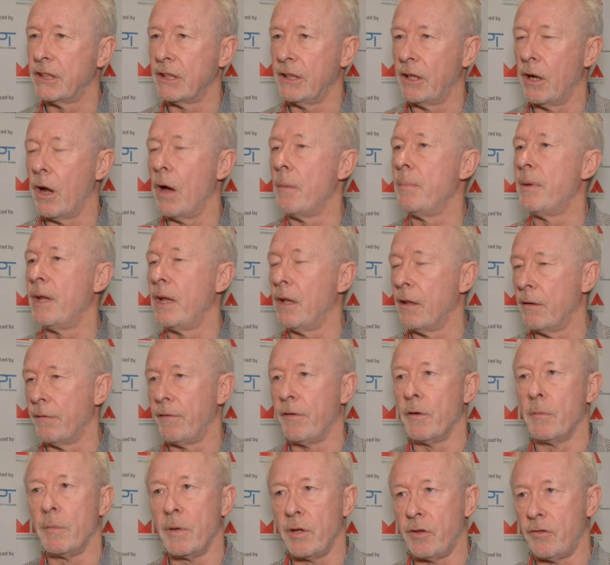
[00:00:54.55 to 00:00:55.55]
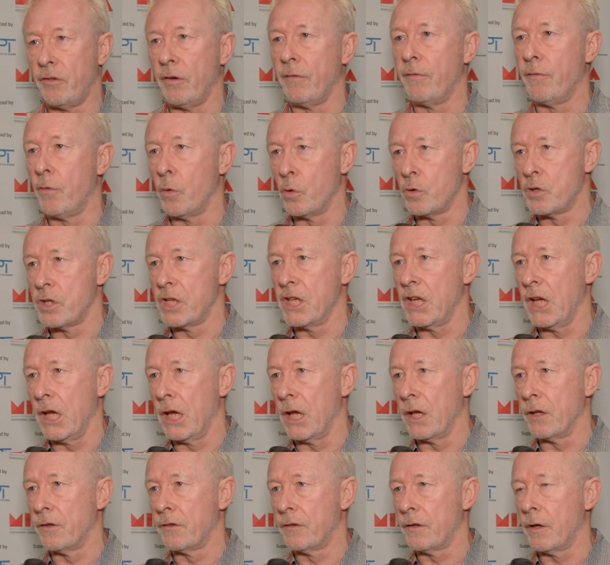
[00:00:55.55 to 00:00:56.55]
you know, I've been in the film industry 40
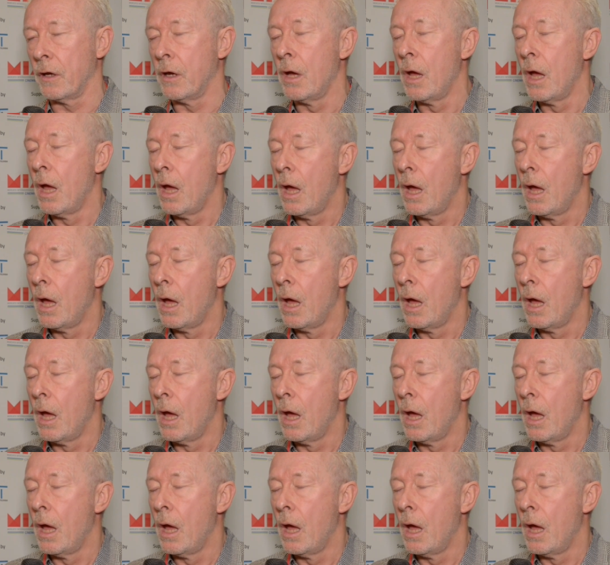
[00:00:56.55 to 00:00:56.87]
years, so